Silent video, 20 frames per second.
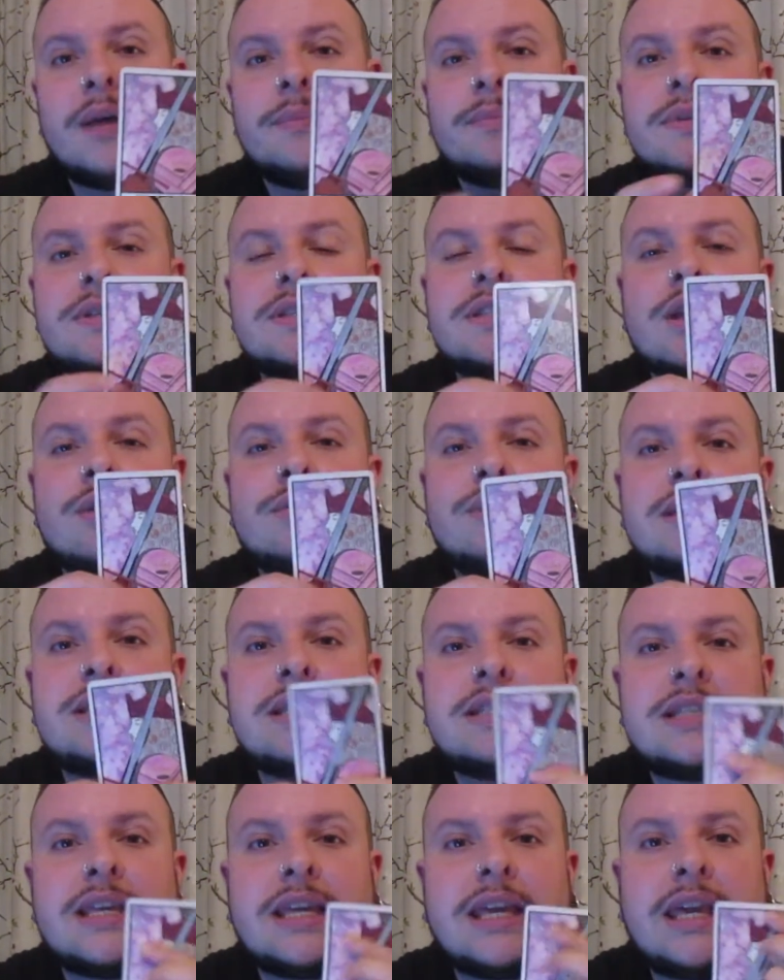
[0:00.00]
So this
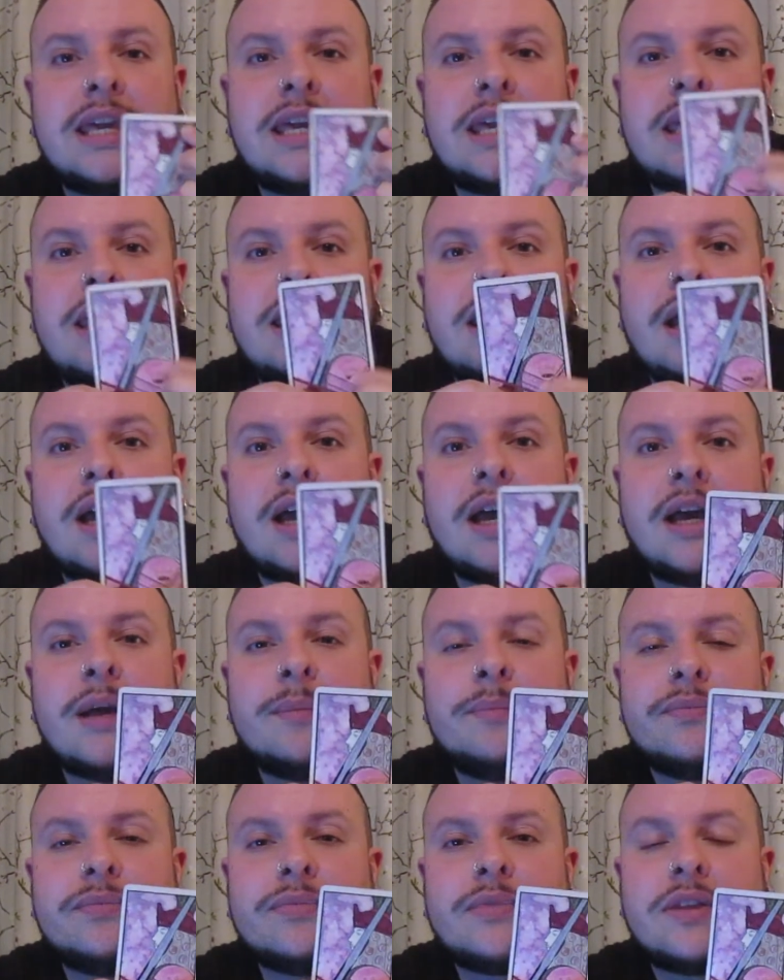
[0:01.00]
is the key
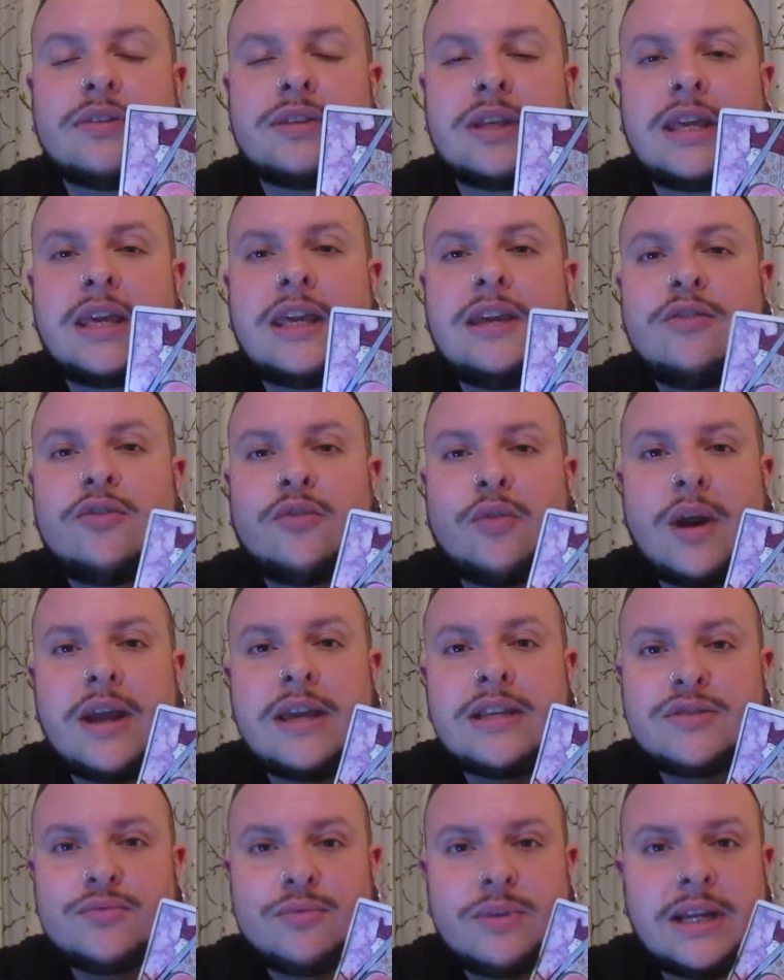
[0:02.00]

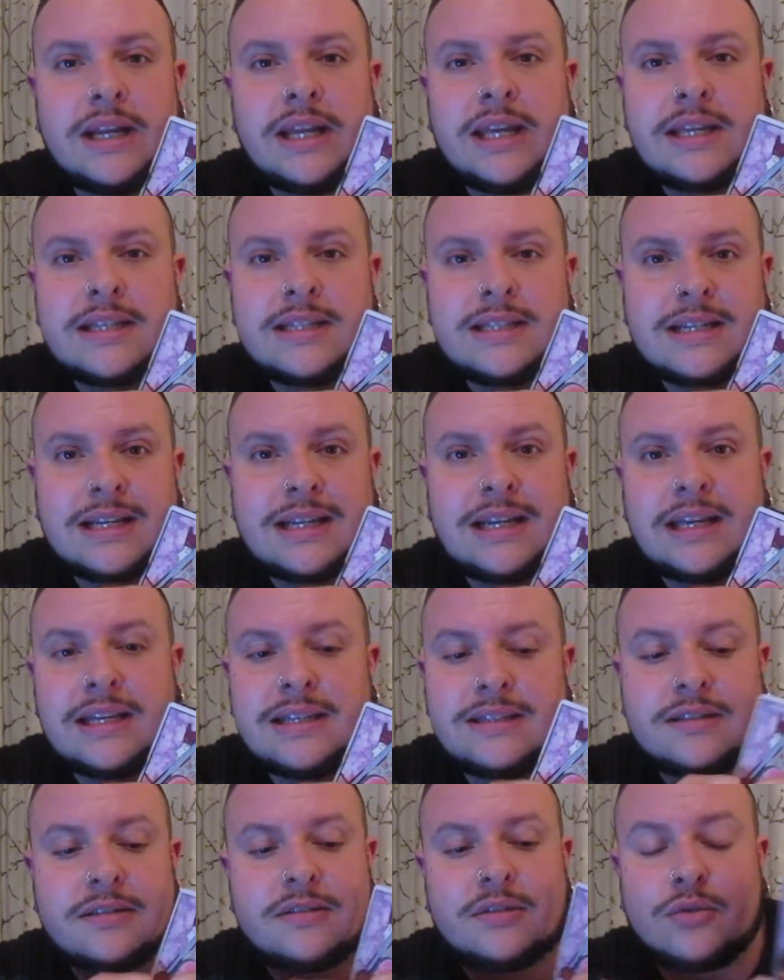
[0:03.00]
phrase really
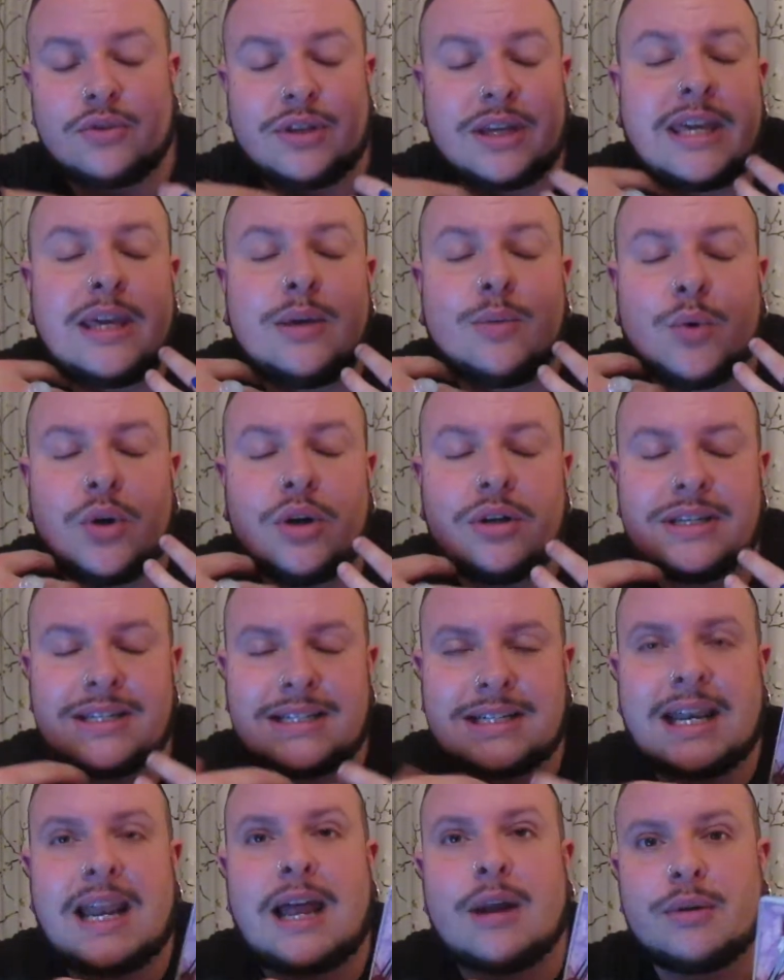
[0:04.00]
or the key word is
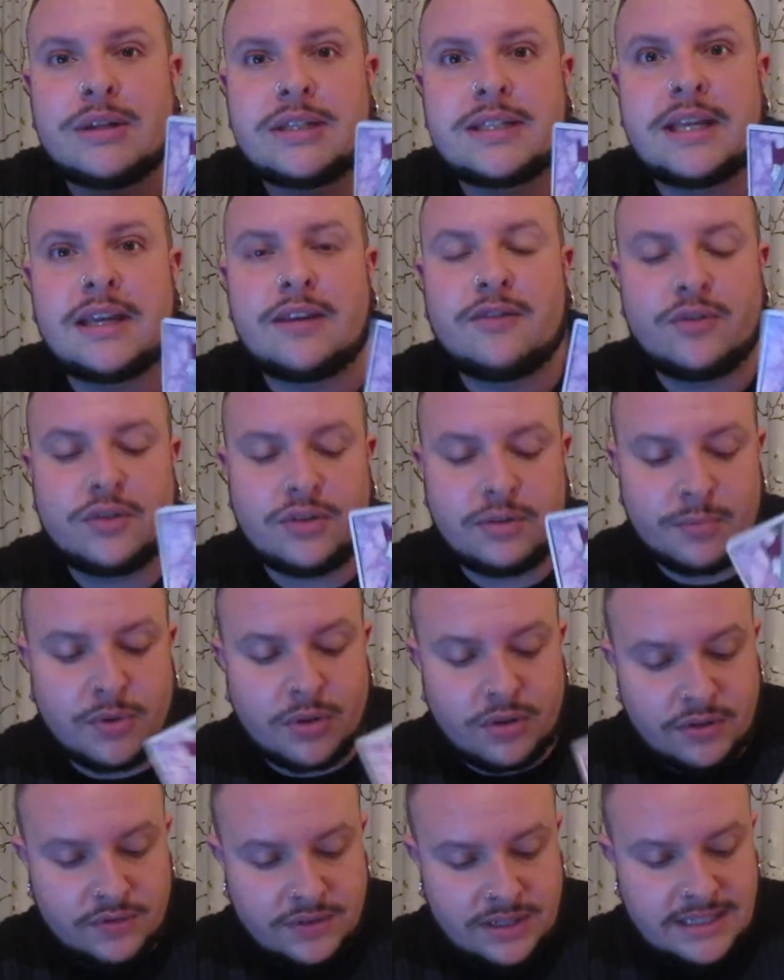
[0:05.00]
clarity for the
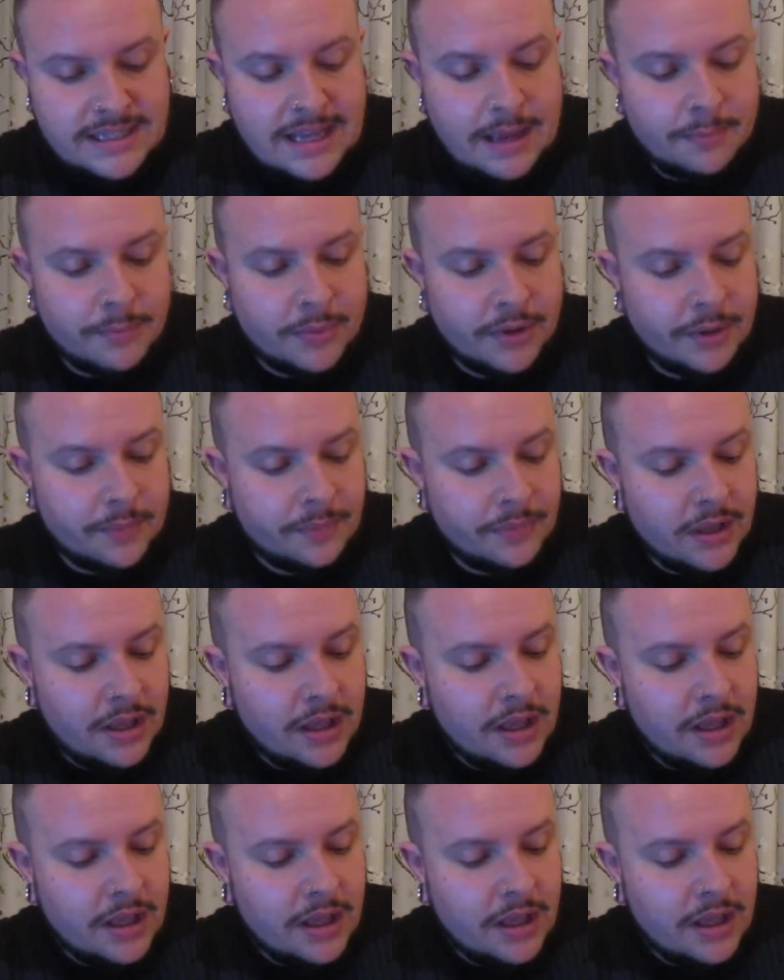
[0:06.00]
month of December.